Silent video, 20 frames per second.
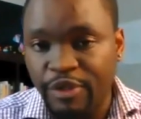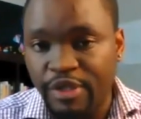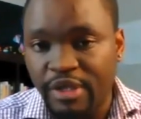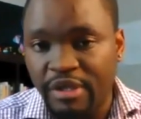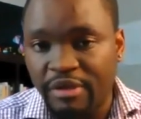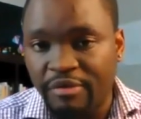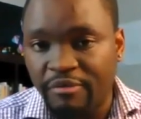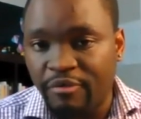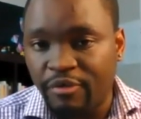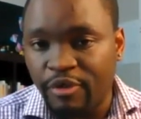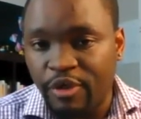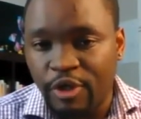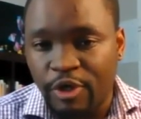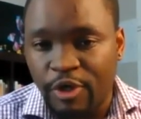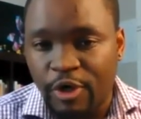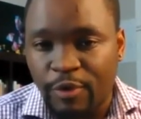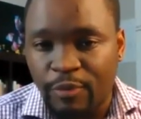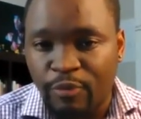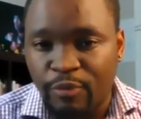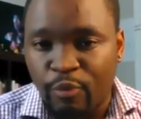you know,
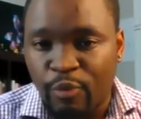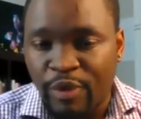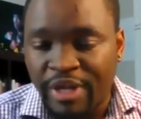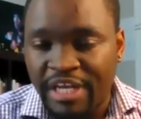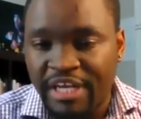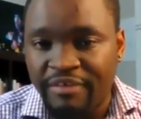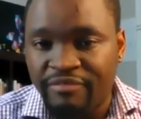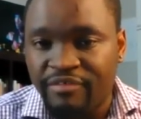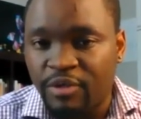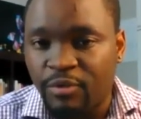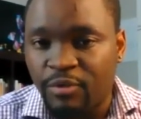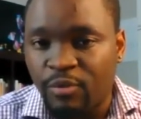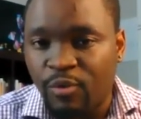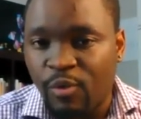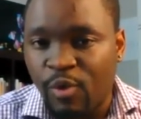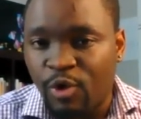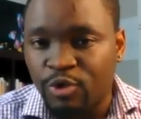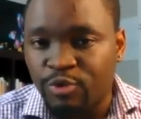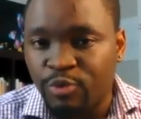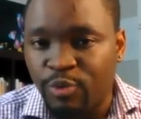we live in a world
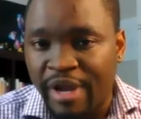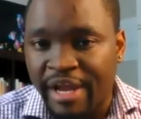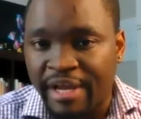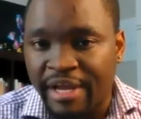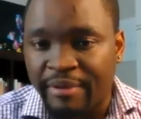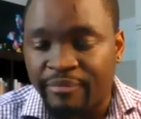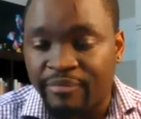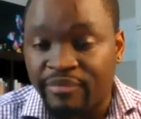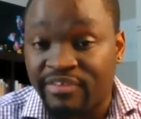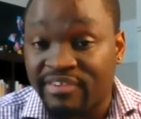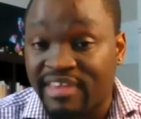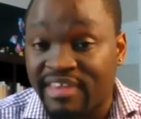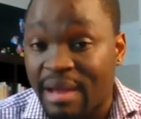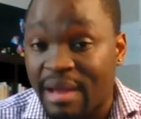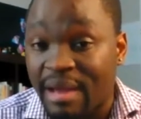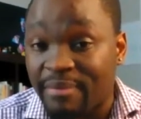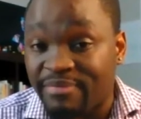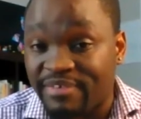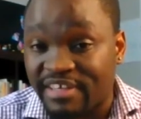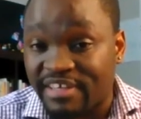where
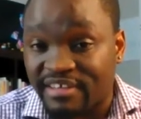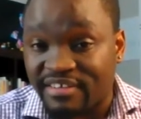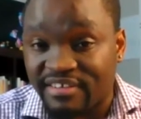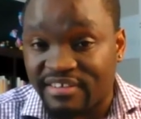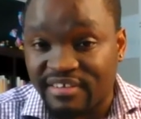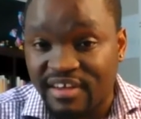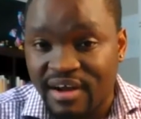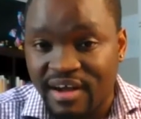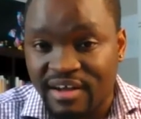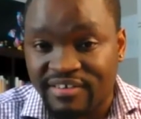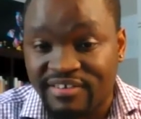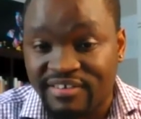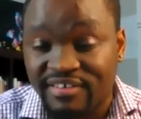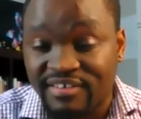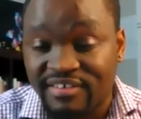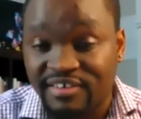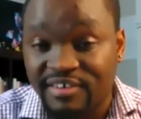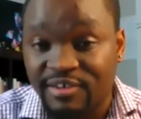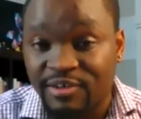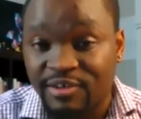skeptics are
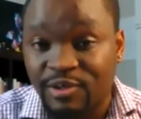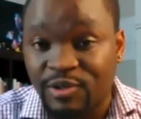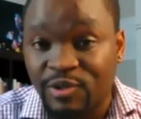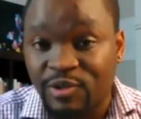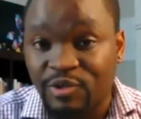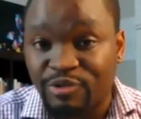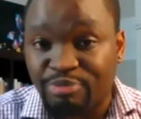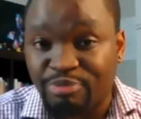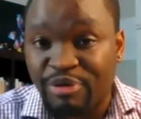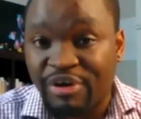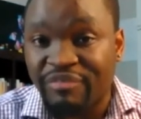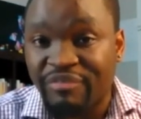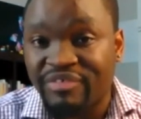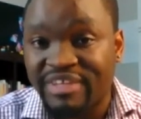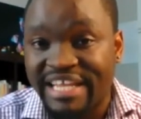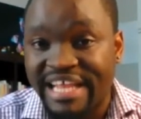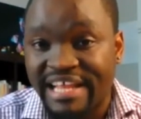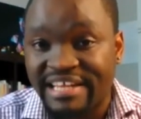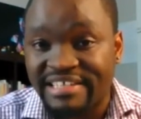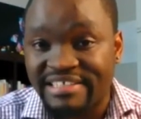still prevalent
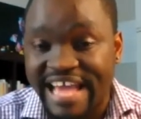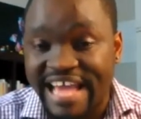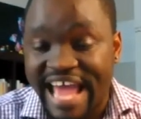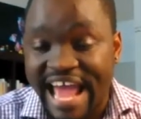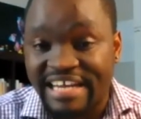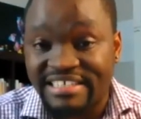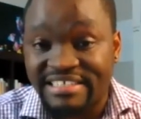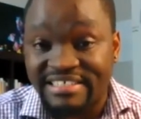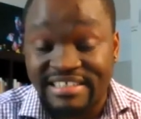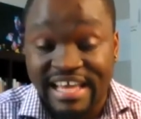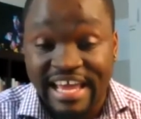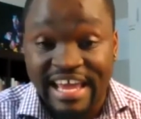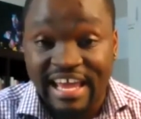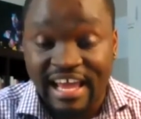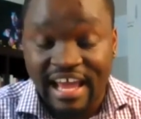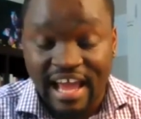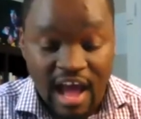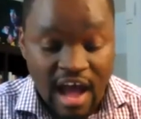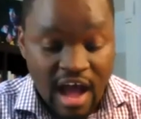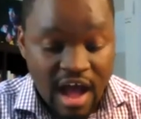and they
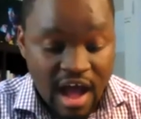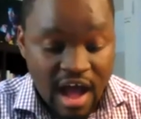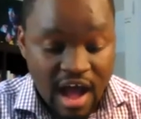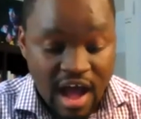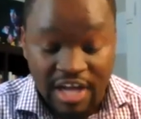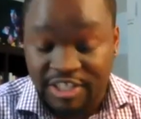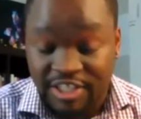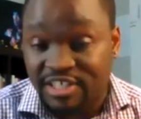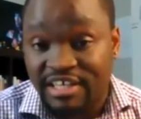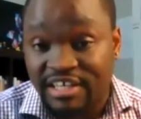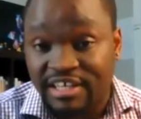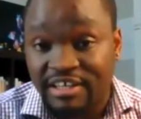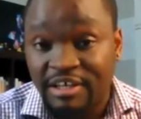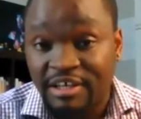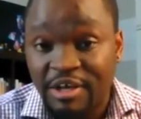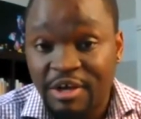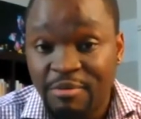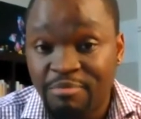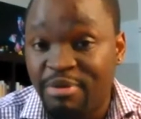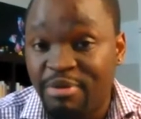are actually
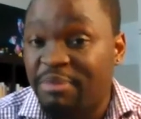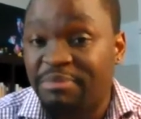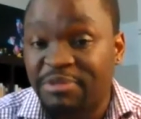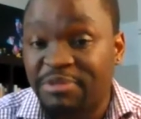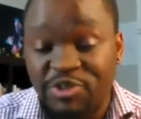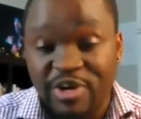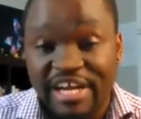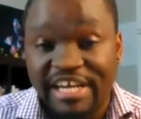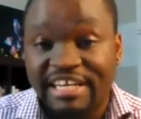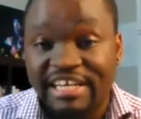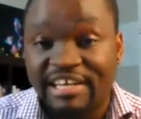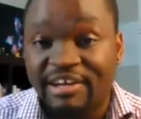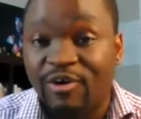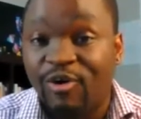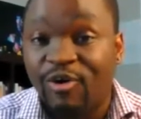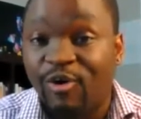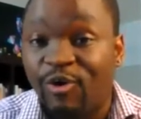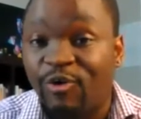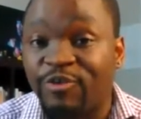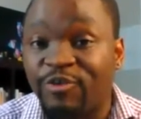perpetrating all the
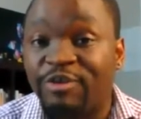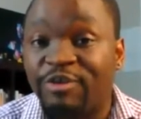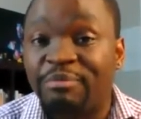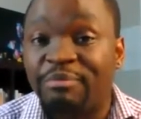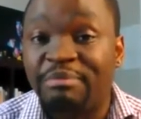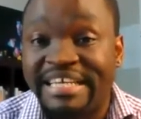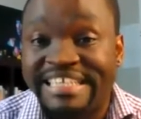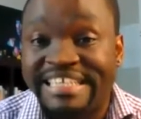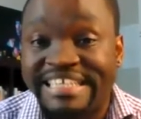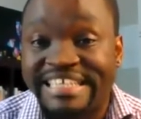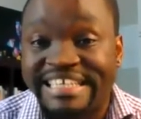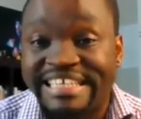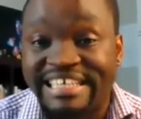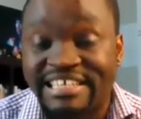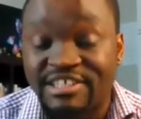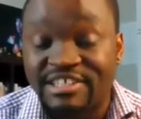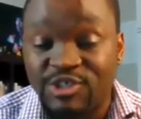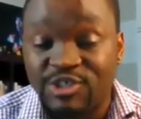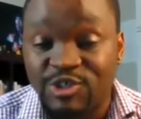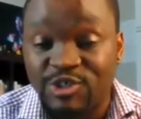media stories
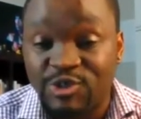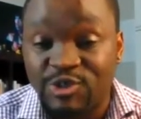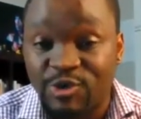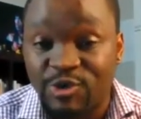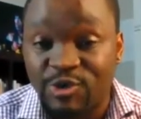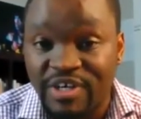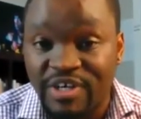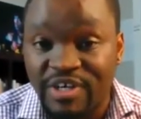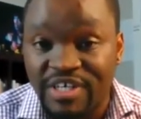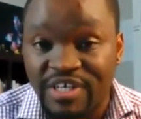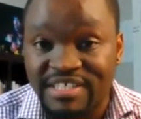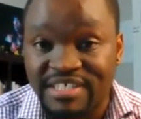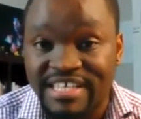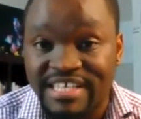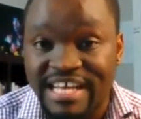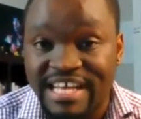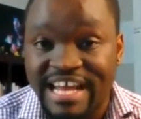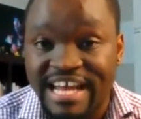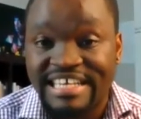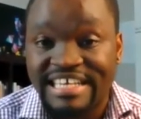that uh, you're
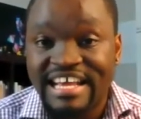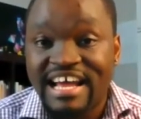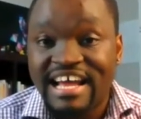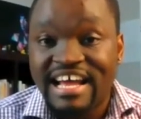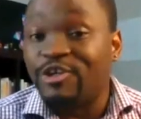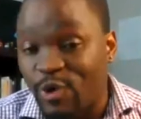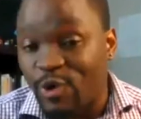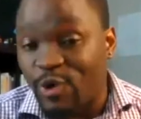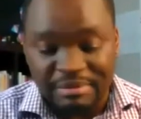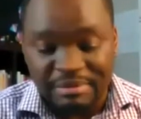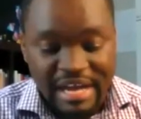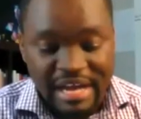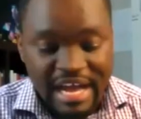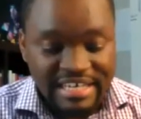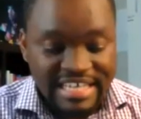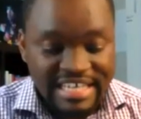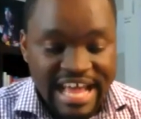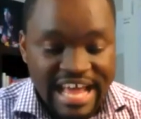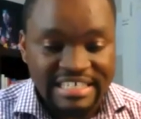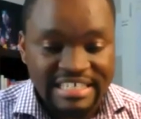talking about and,
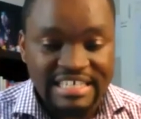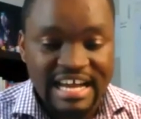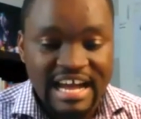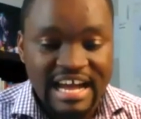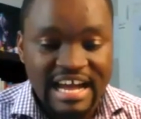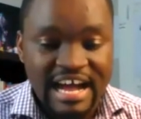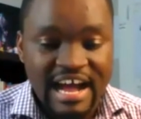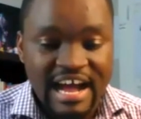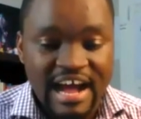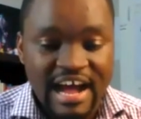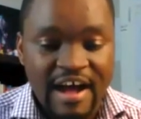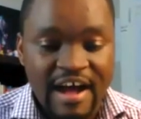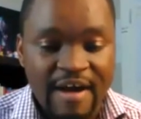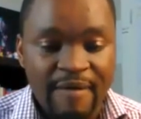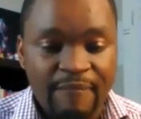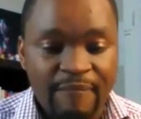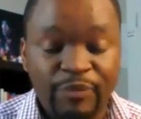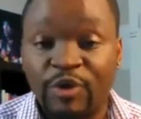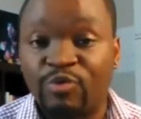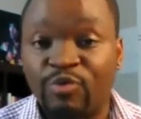um, you know,